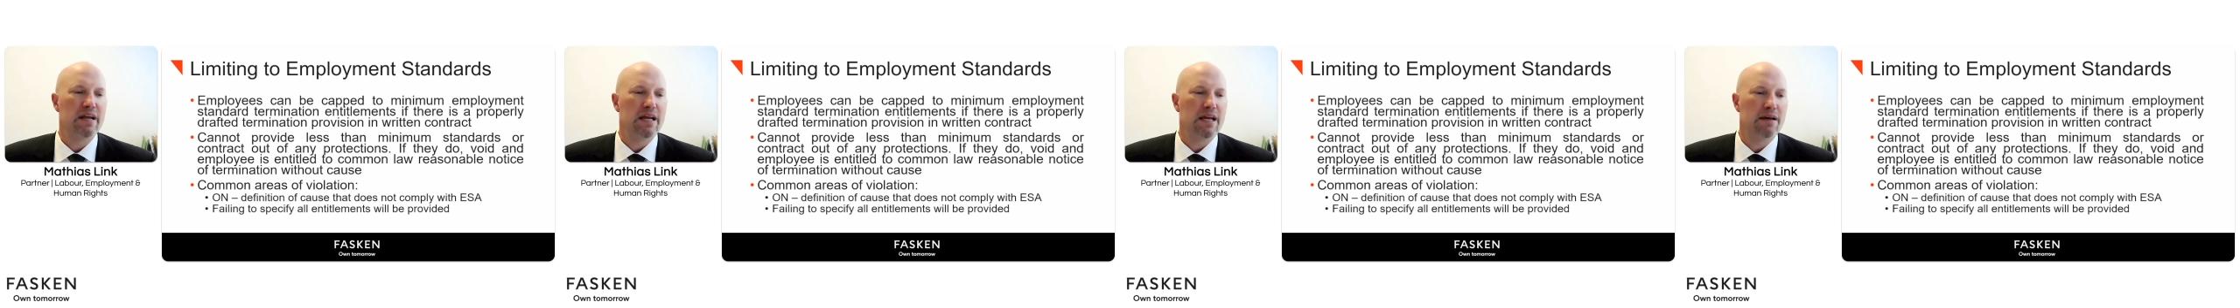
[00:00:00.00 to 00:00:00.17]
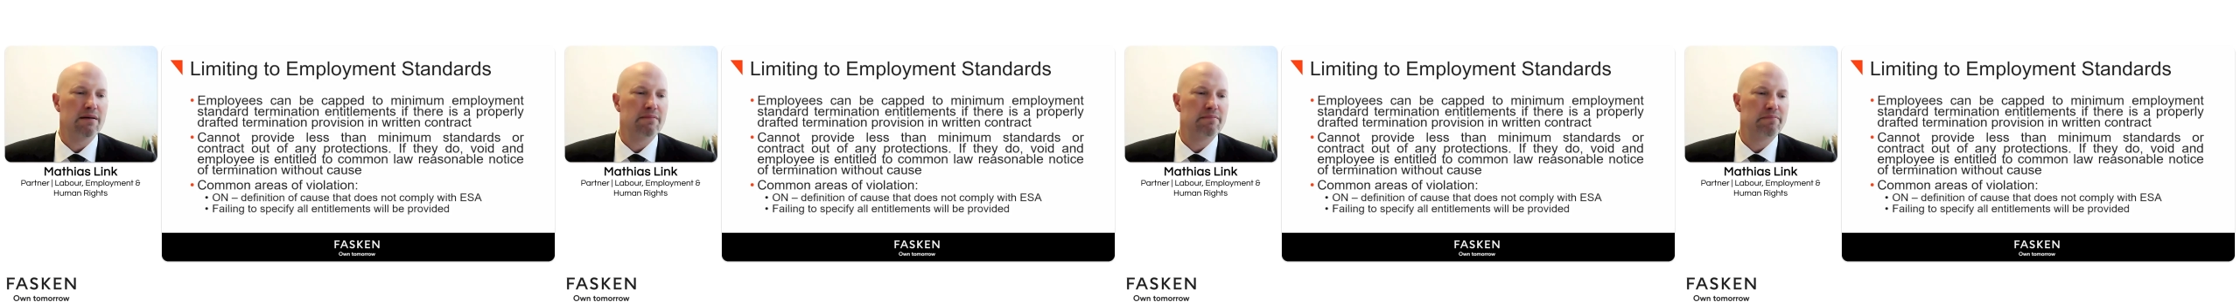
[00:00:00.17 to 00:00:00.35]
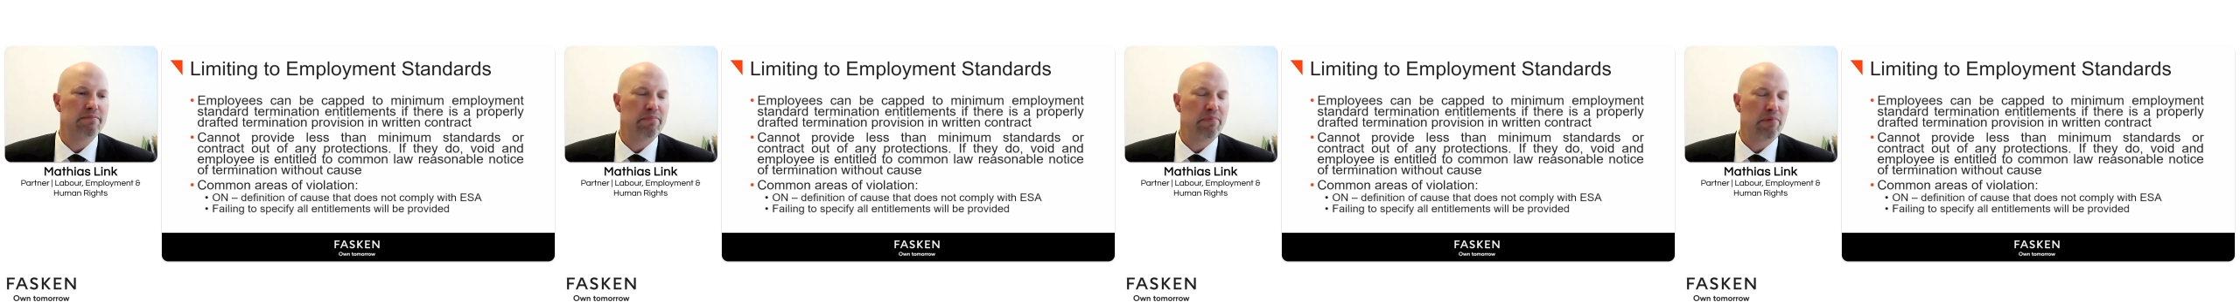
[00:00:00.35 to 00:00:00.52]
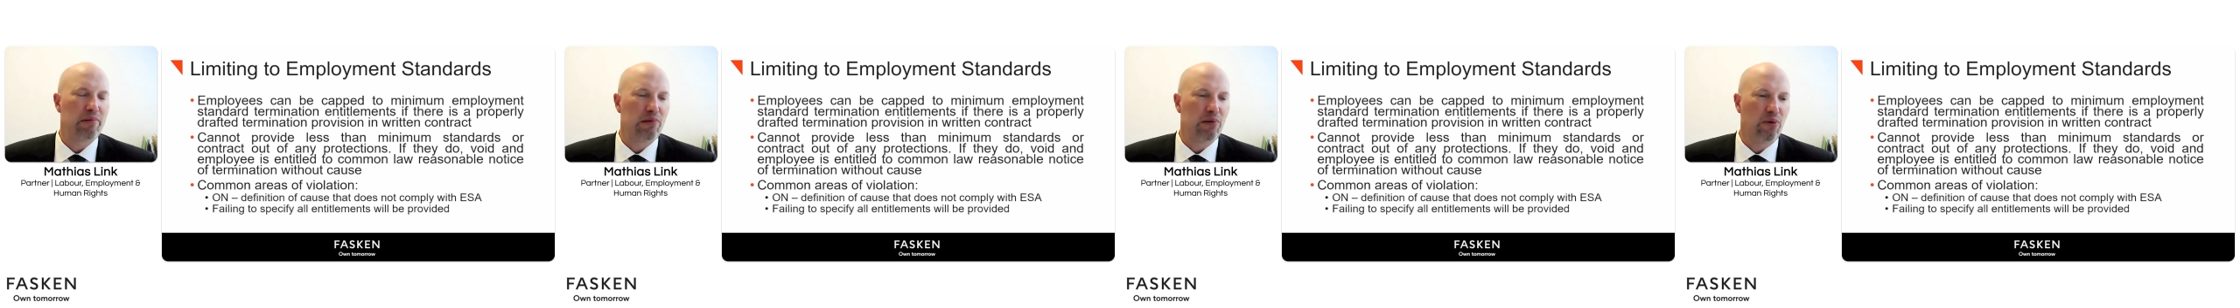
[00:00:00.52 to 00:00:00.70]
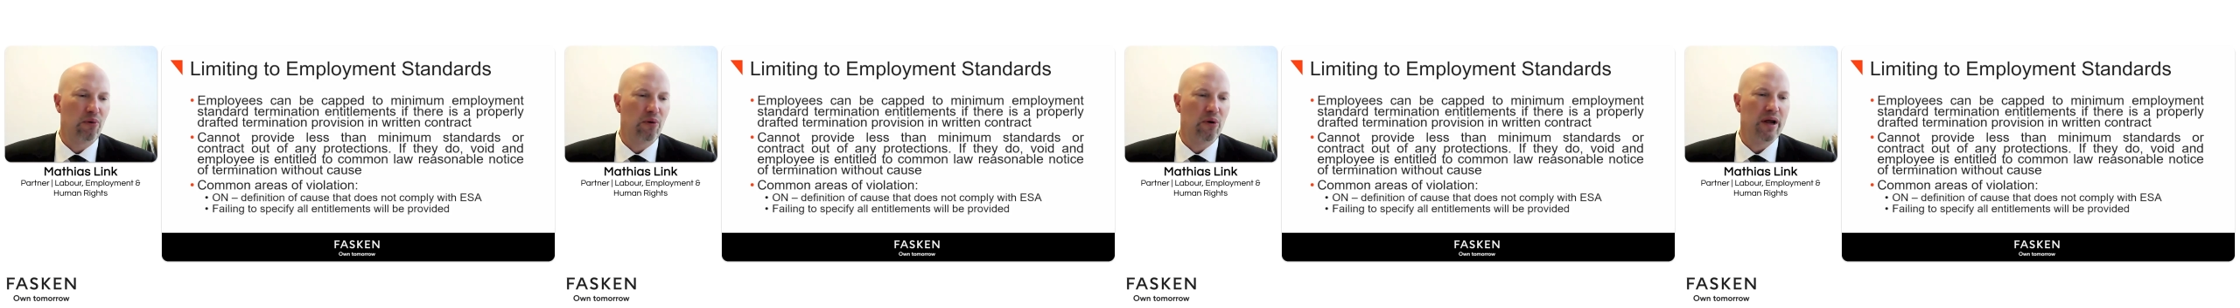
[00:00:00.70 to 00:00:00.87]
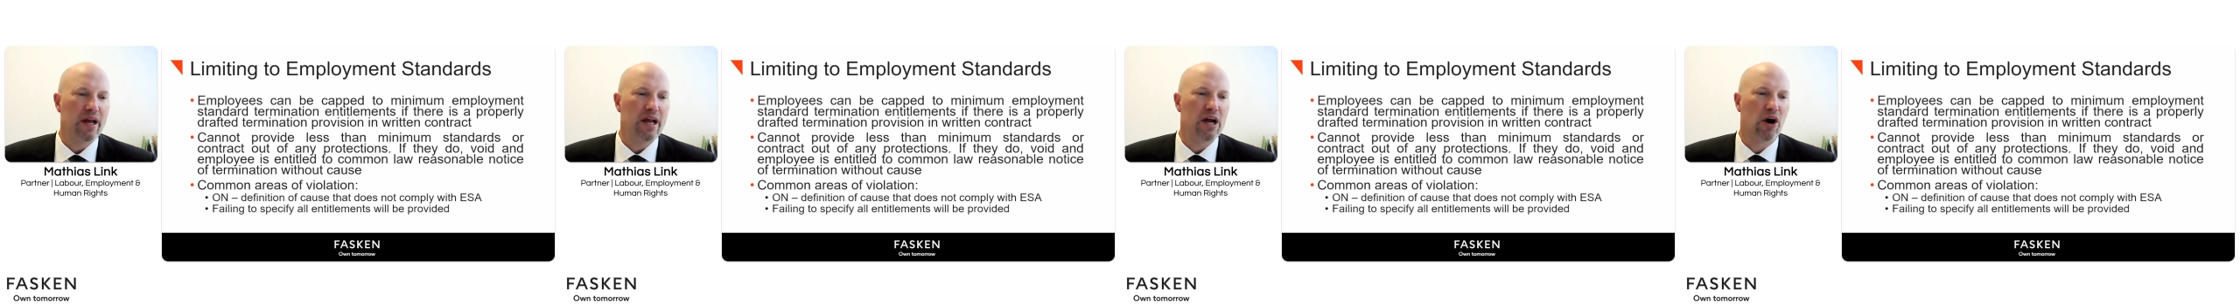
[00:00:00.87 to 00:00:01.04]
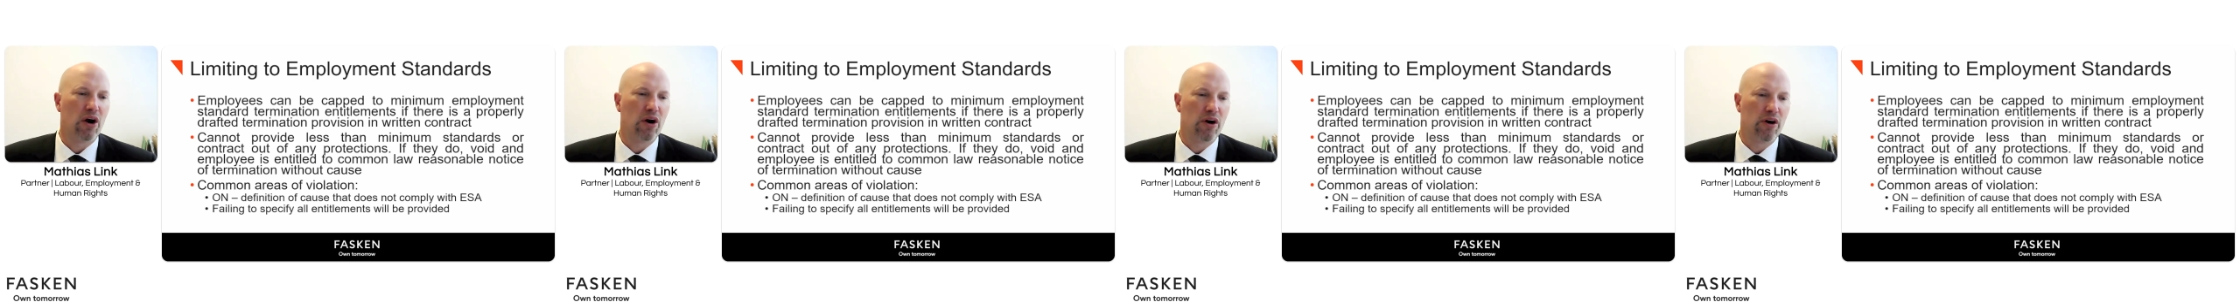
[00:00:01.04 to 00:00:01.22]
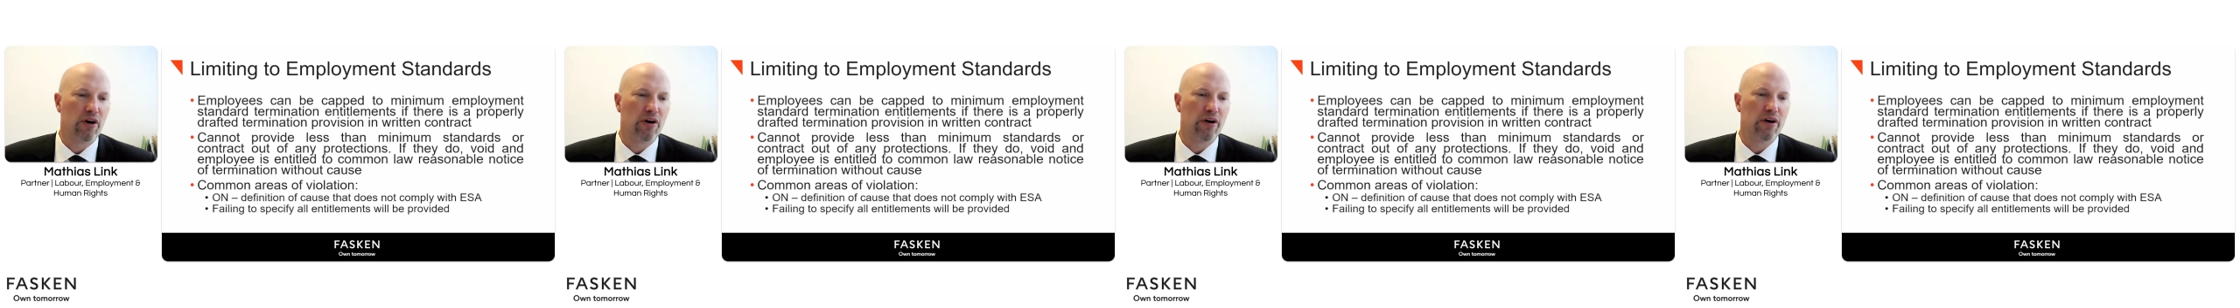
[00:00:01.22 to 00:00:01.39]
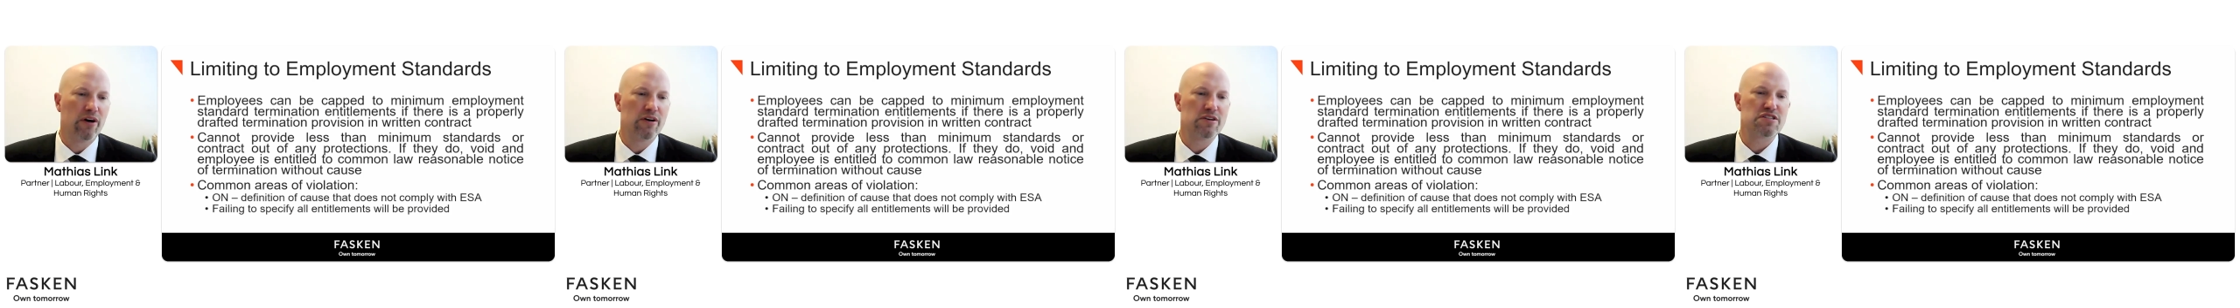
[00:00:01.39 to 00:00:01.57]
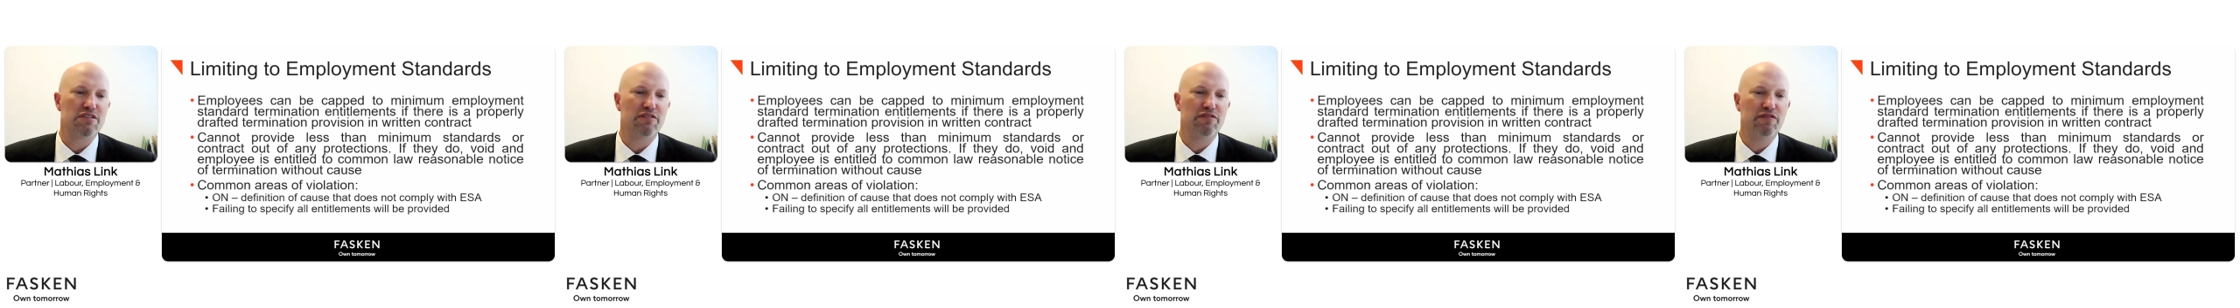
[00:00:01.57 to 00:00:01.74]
employers